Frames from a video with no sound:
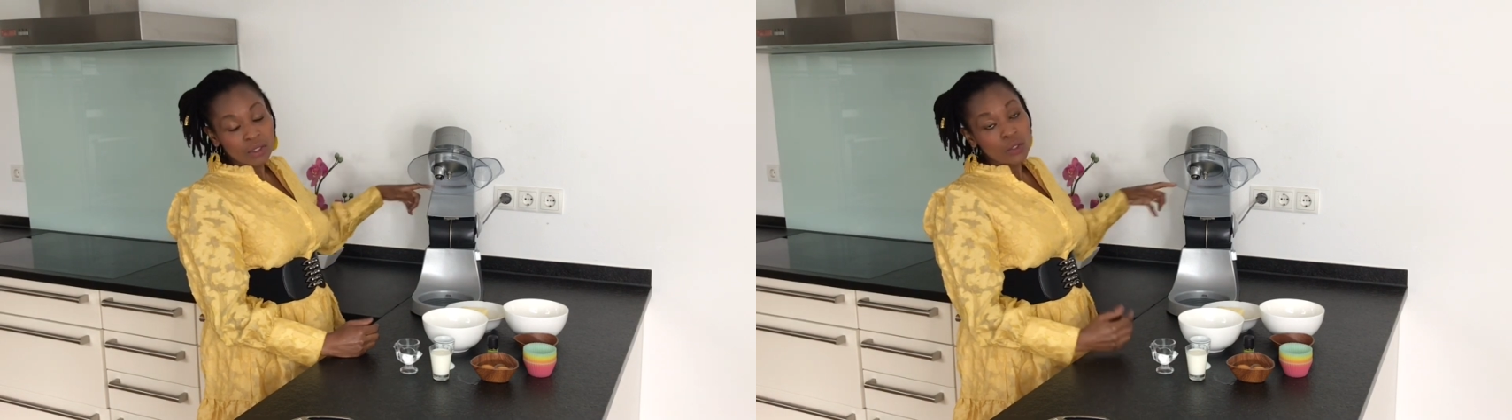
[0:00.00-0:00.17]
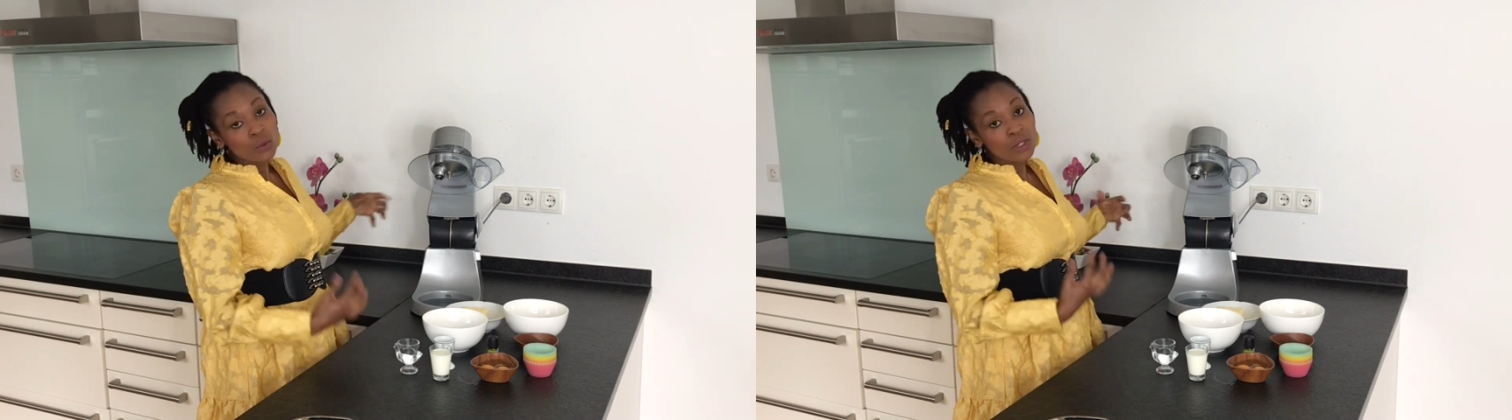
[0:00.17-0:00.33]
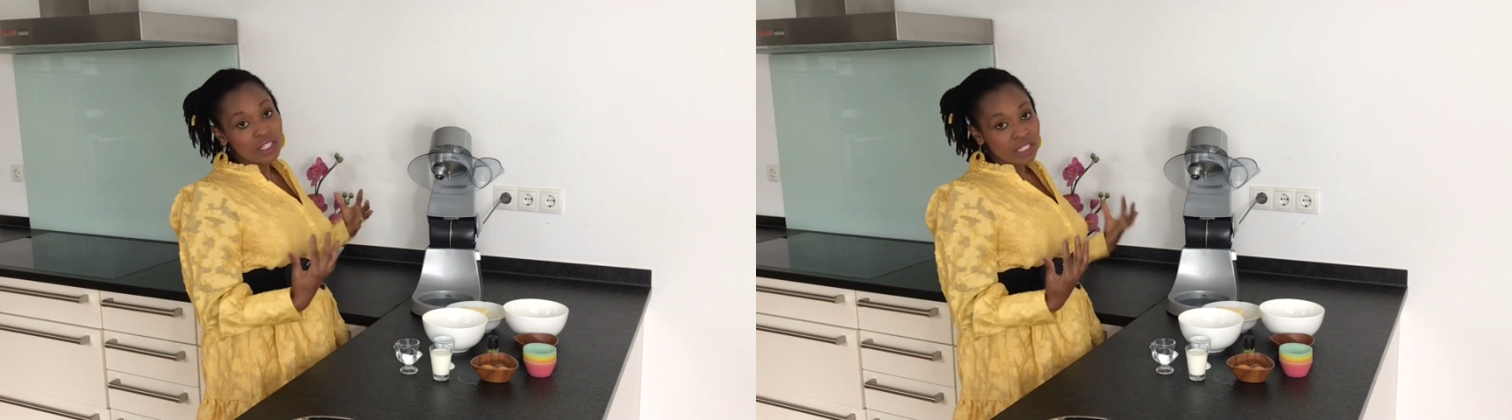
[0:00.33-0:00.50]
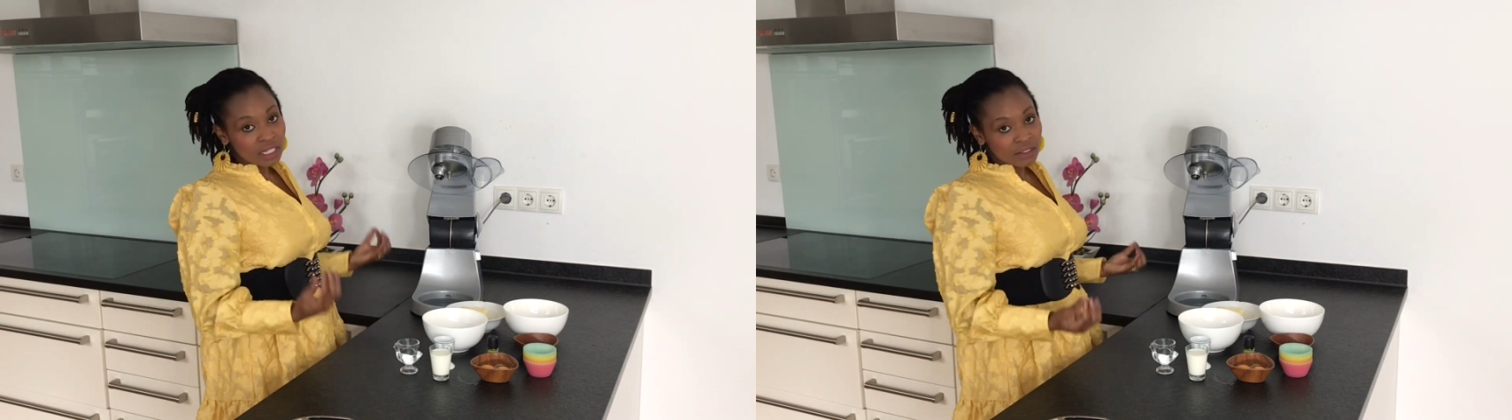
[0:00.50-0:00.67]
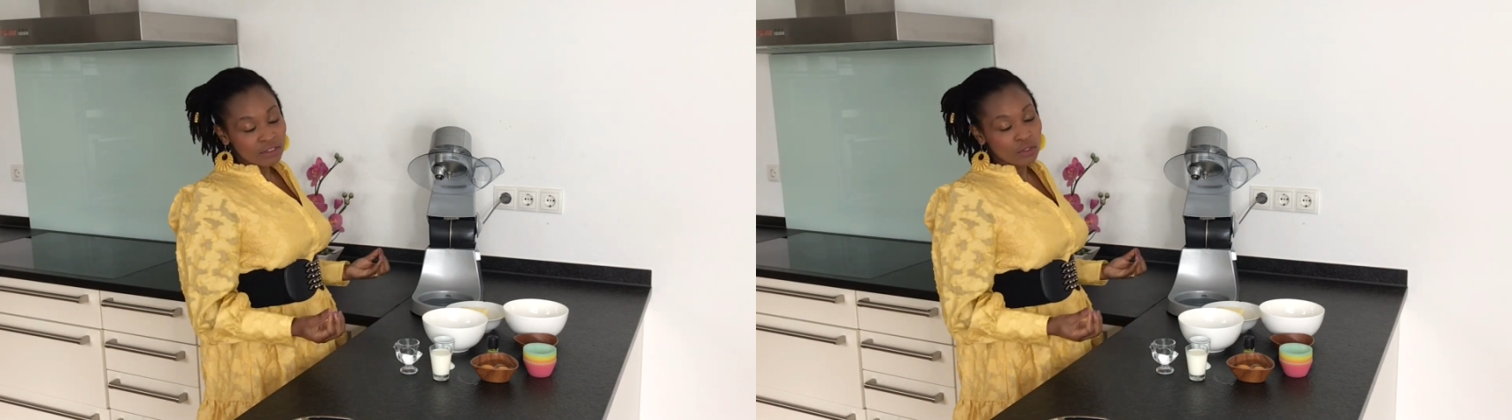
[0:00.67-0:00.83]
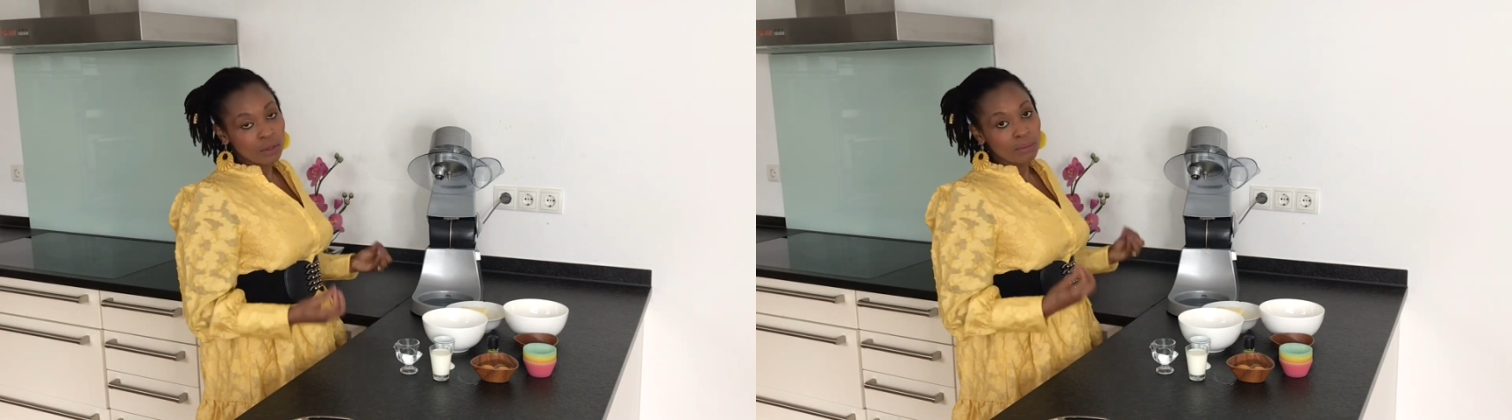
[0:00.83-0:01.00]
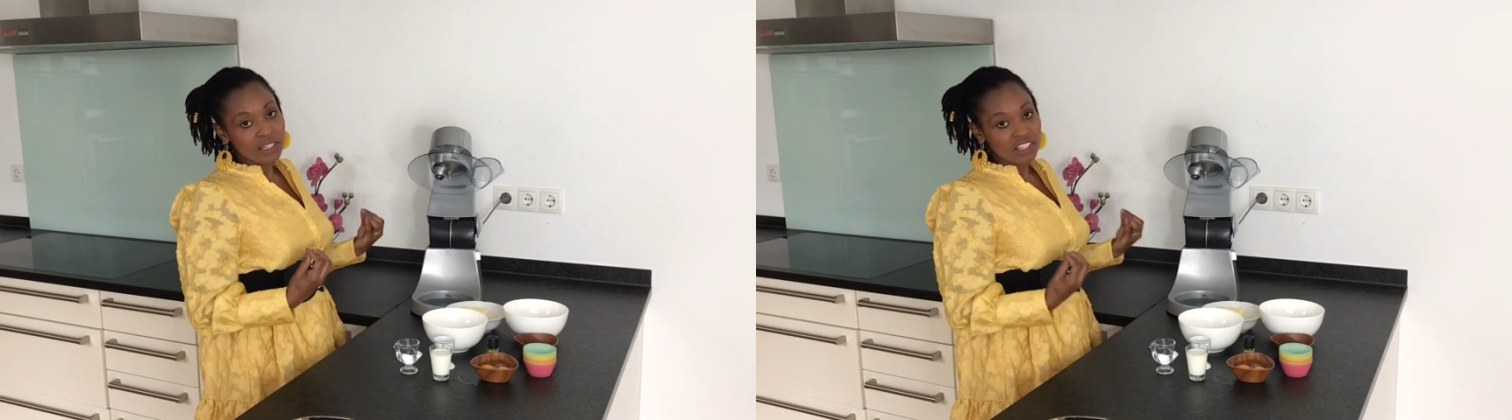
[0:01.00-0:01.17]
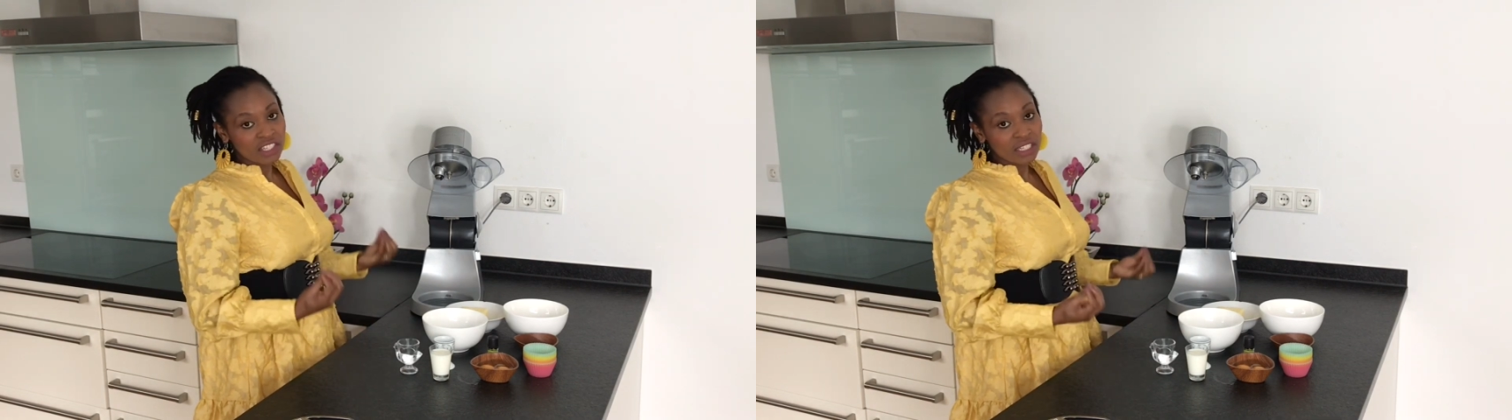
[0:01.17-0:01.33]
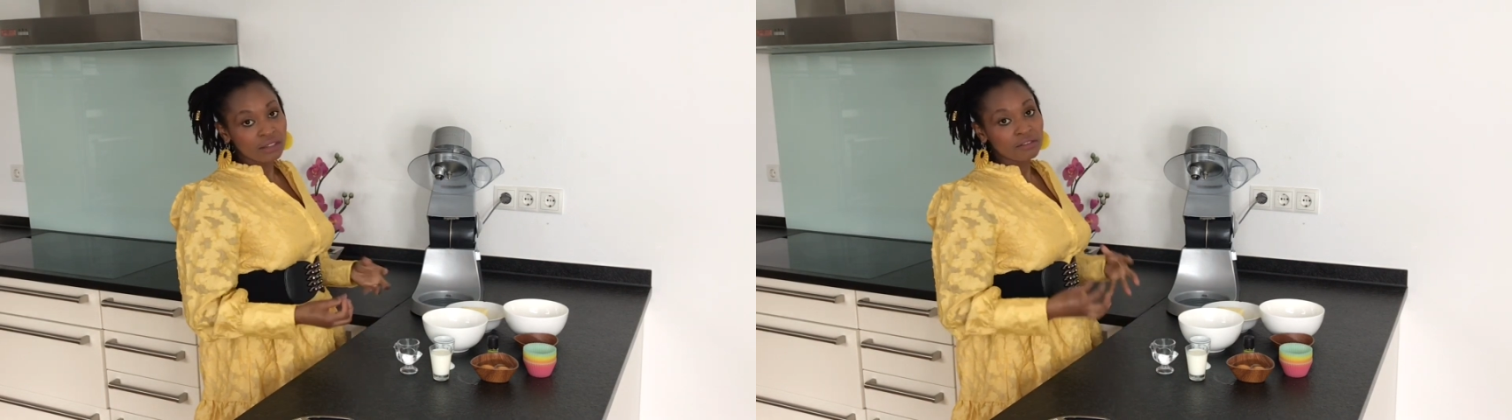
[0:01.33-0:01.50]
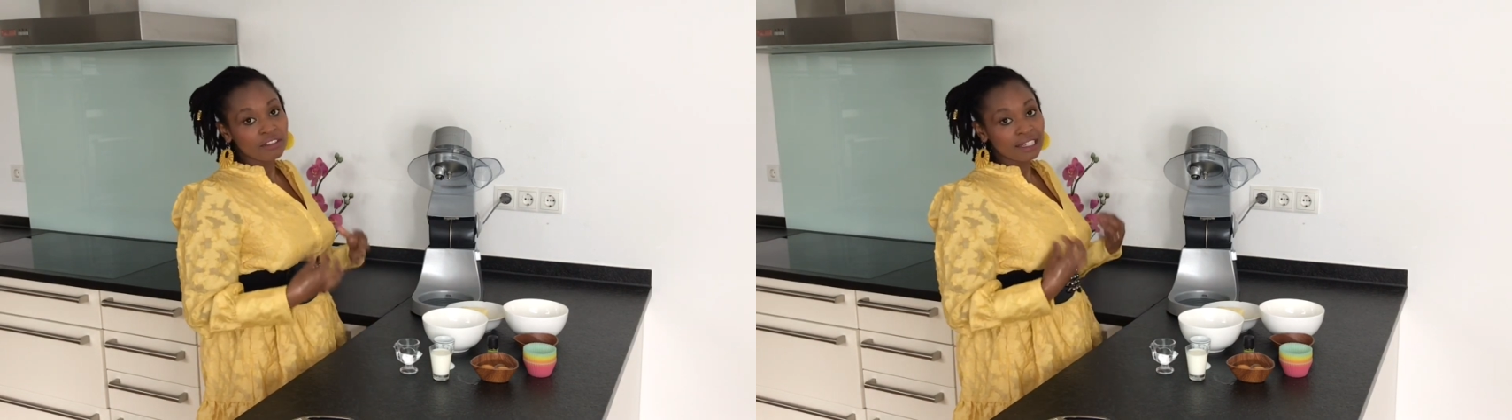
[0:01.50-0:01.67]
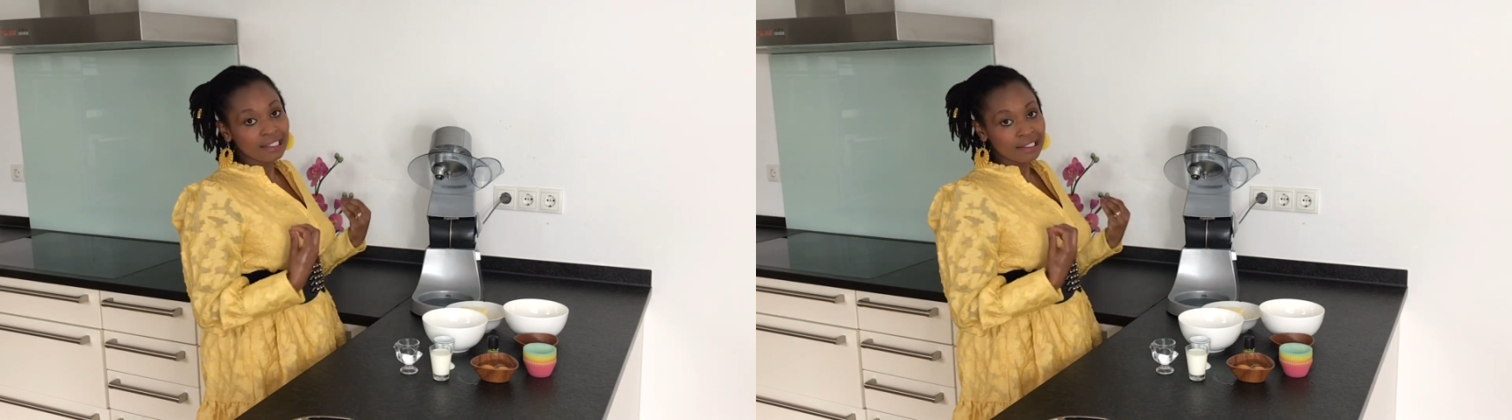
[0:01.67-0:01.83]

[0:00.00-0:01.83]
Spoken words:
which leaves your machine very